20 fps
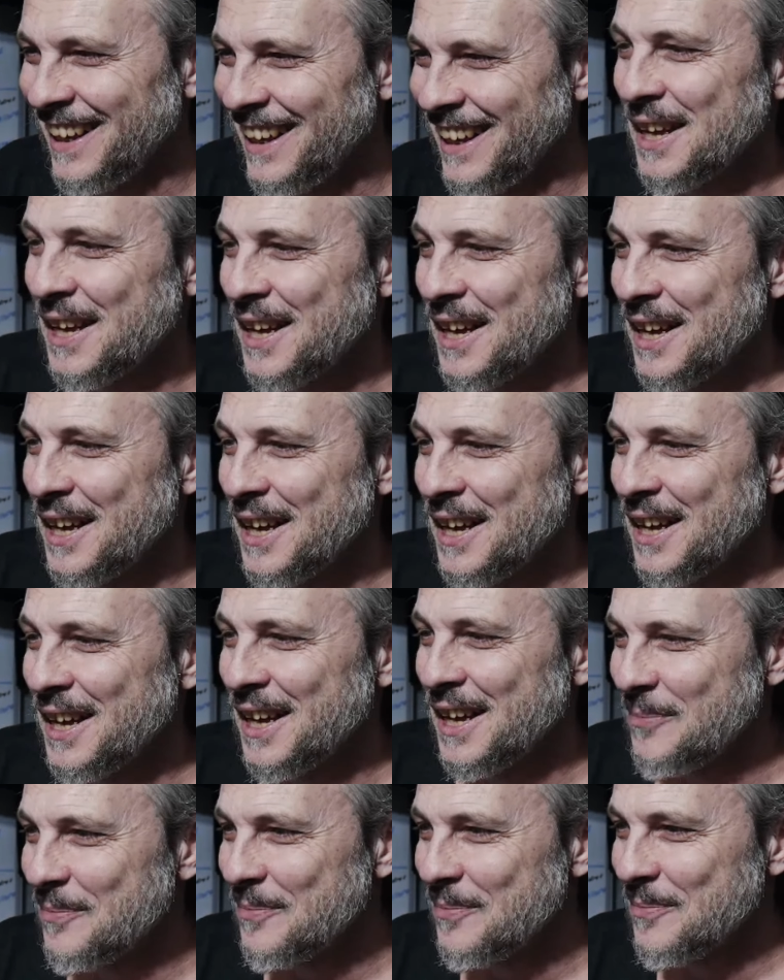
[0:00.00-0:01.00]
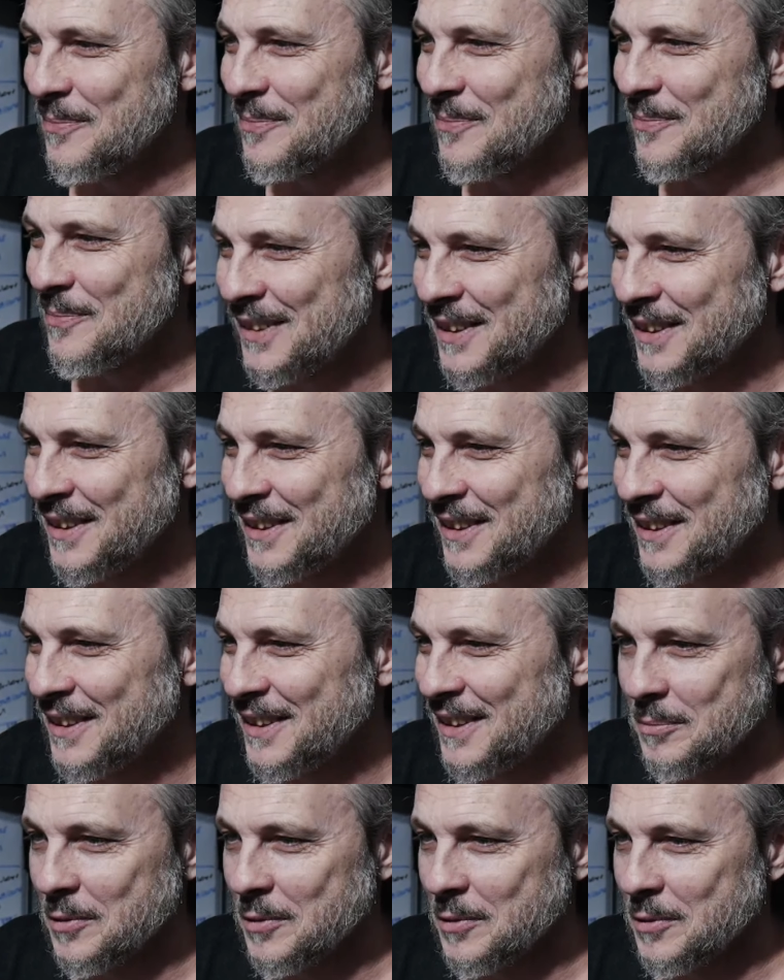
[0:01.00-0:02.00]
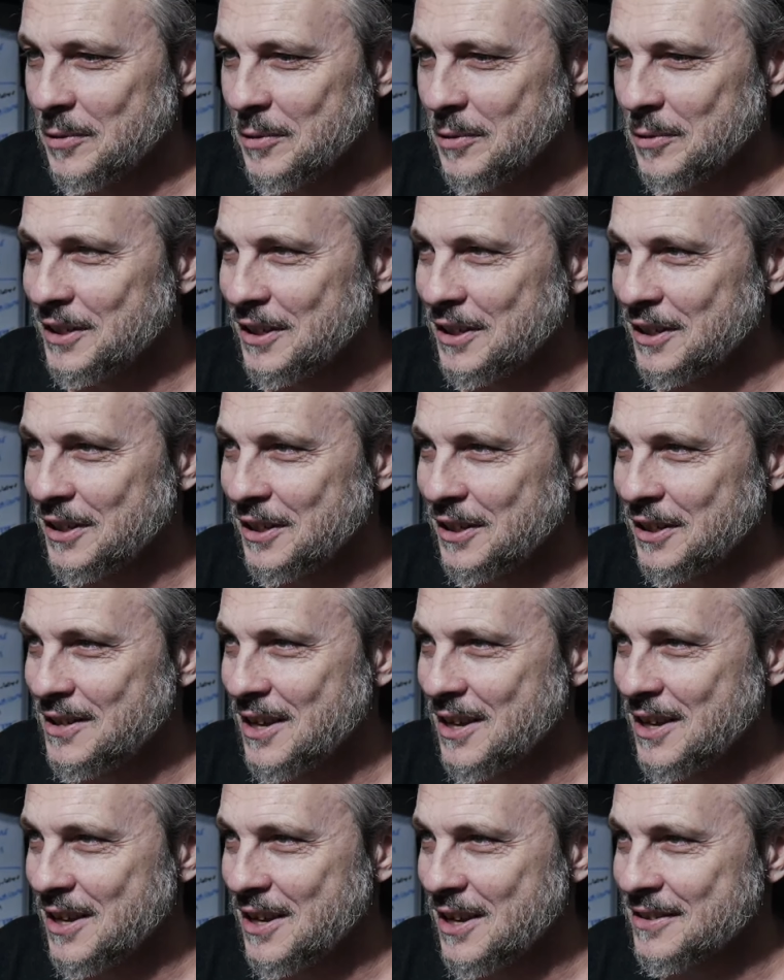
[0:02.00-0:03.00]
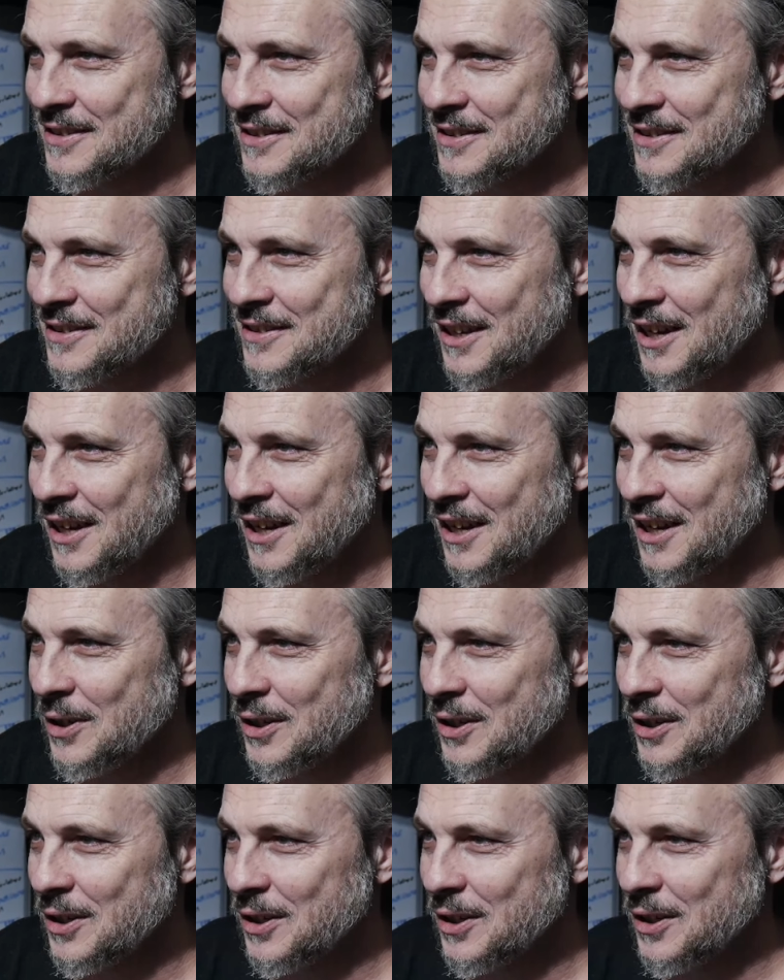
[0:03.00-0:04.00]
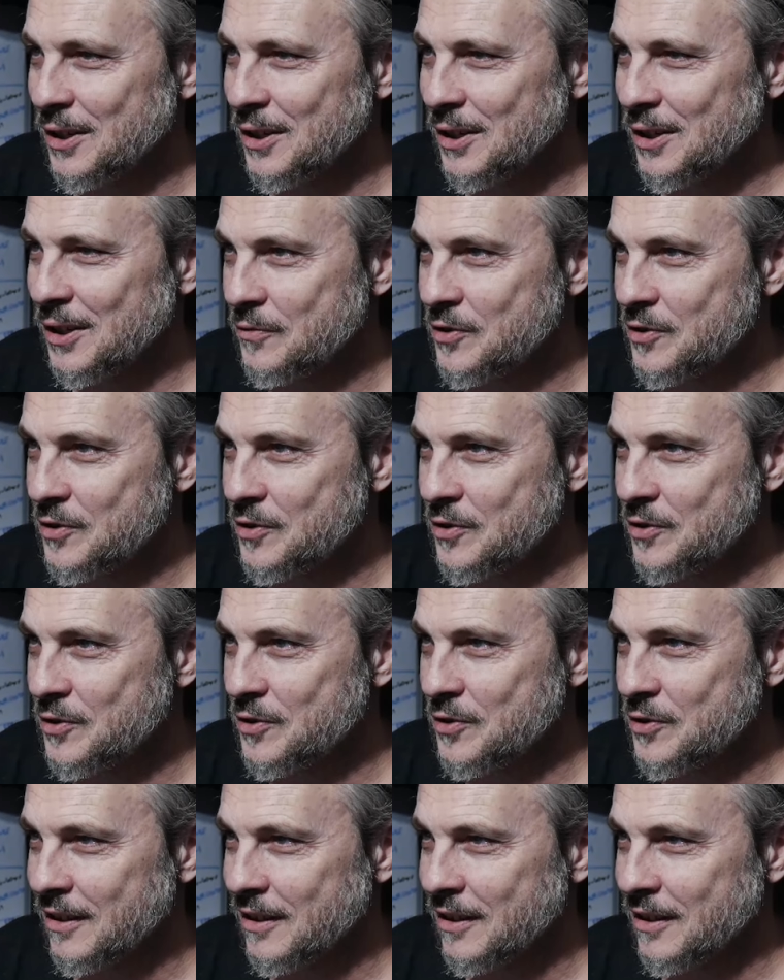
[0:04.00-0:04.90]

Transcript: None of them look particularly like assassins. I quite like this group of chickens here.